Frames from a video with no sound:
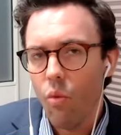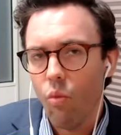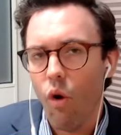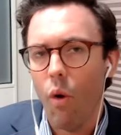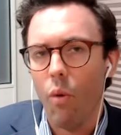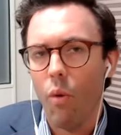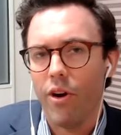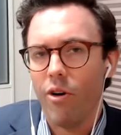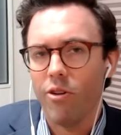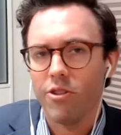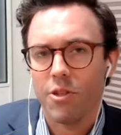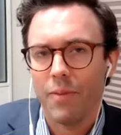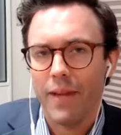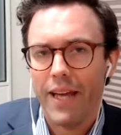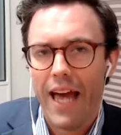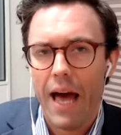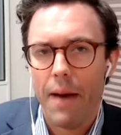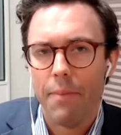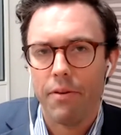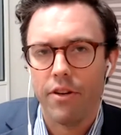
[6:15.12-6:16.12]
So what would ultimately
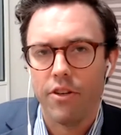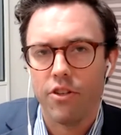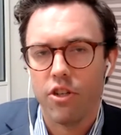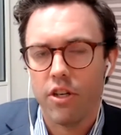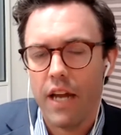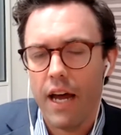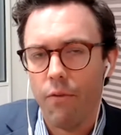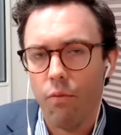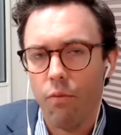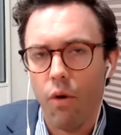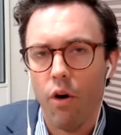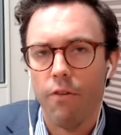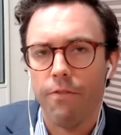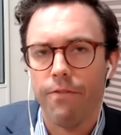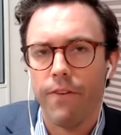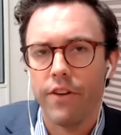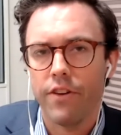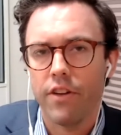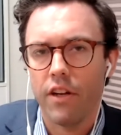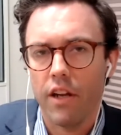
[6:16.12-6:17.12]
happen is you'd have
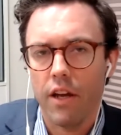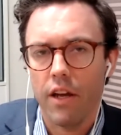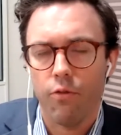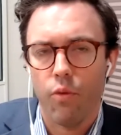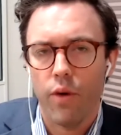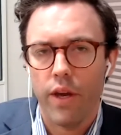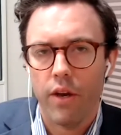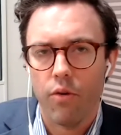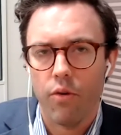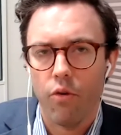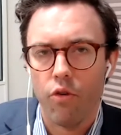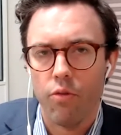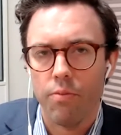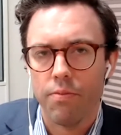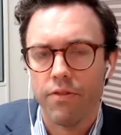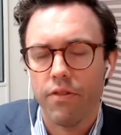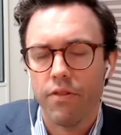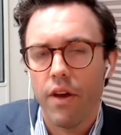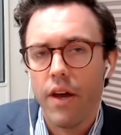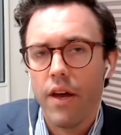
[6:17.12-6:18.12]
well-funded left-wing
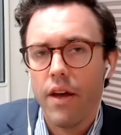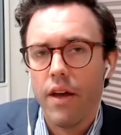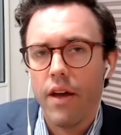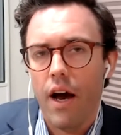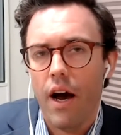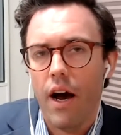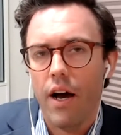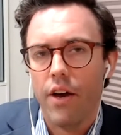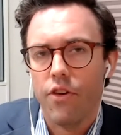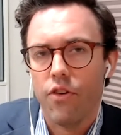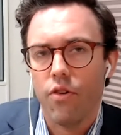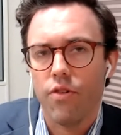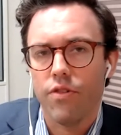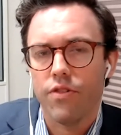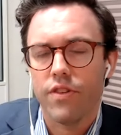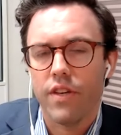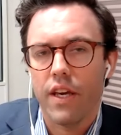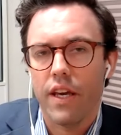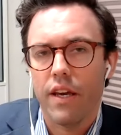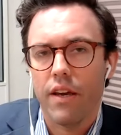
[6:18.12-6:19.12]
groups
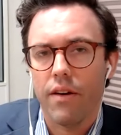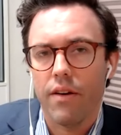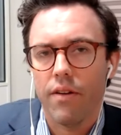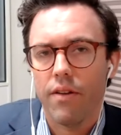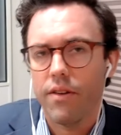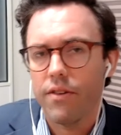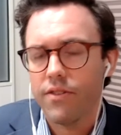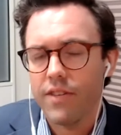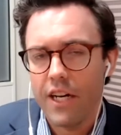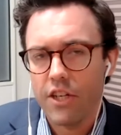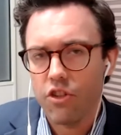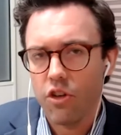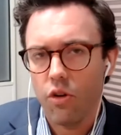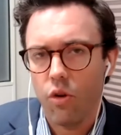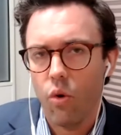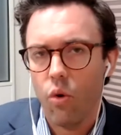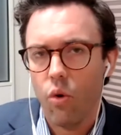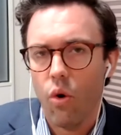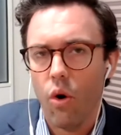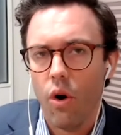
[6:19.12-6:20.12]
using such a
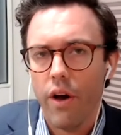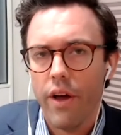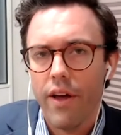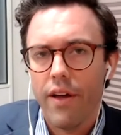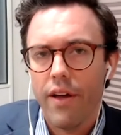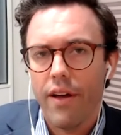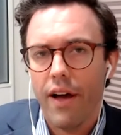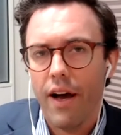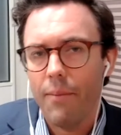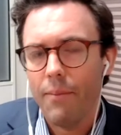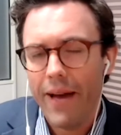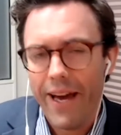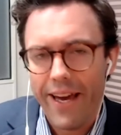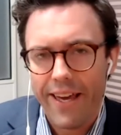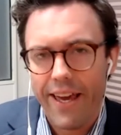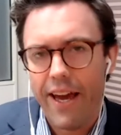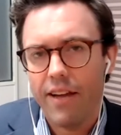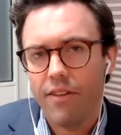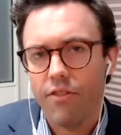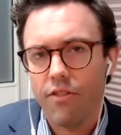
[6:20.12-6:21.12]
law
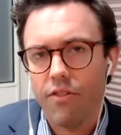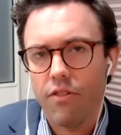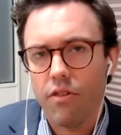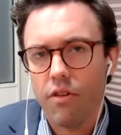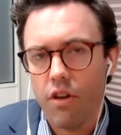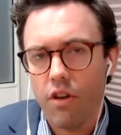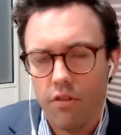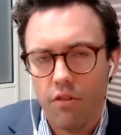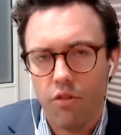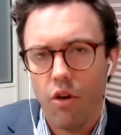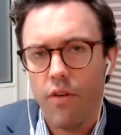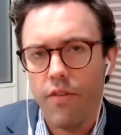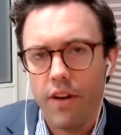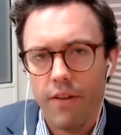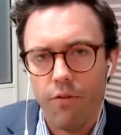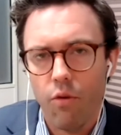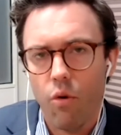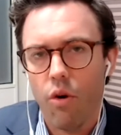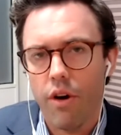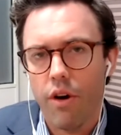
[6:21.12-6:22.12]
against
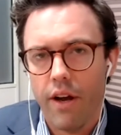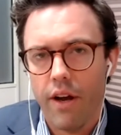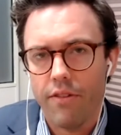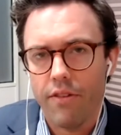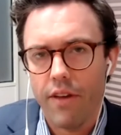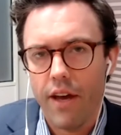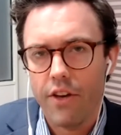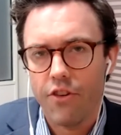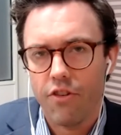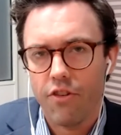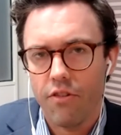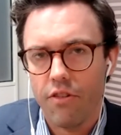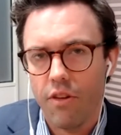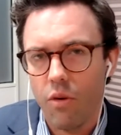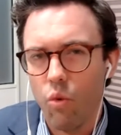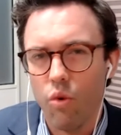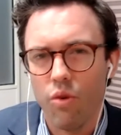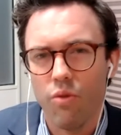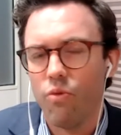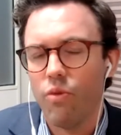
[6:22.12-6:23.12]
conservative organisations.
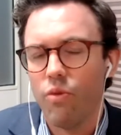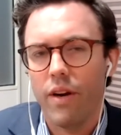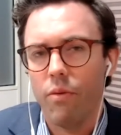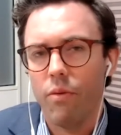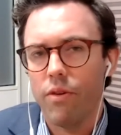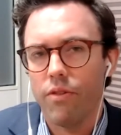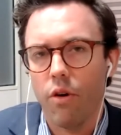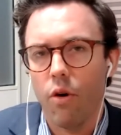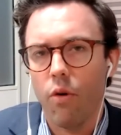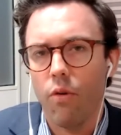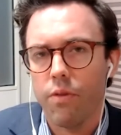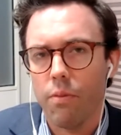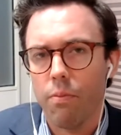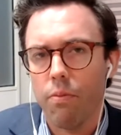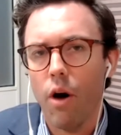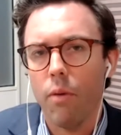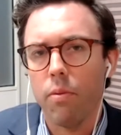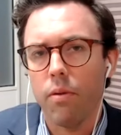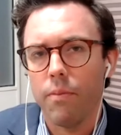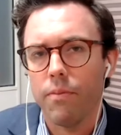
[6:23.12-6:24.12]
It wouldn't really resolve the
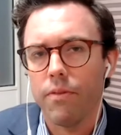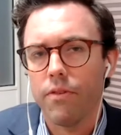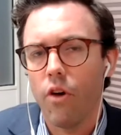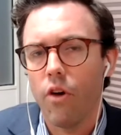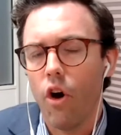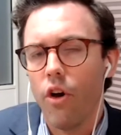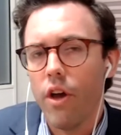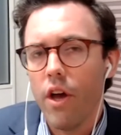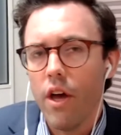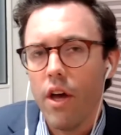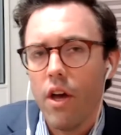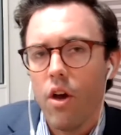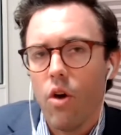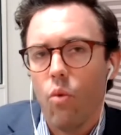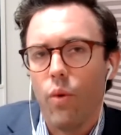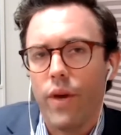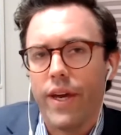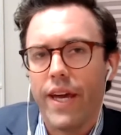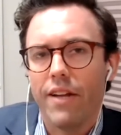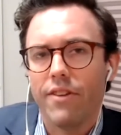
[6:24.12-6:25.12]
problem. So
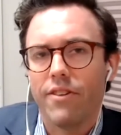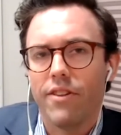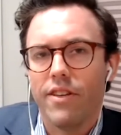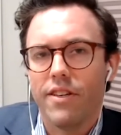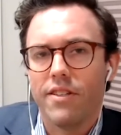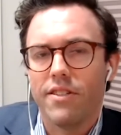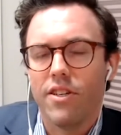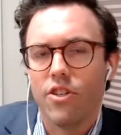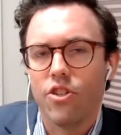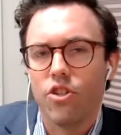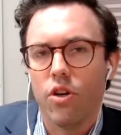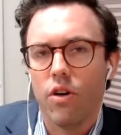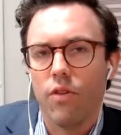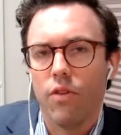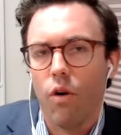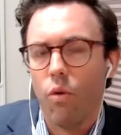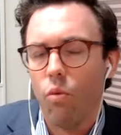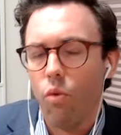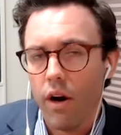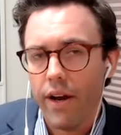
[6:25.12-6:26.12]
we get to this issue of,
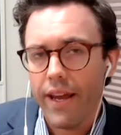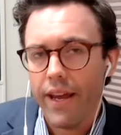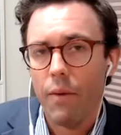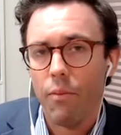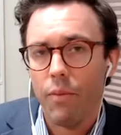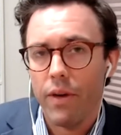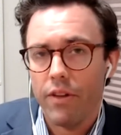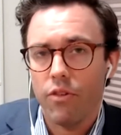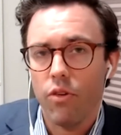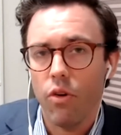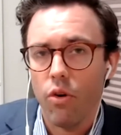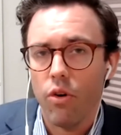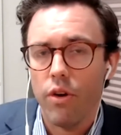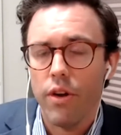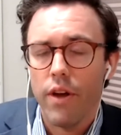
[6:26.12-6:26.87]
well, what can we do?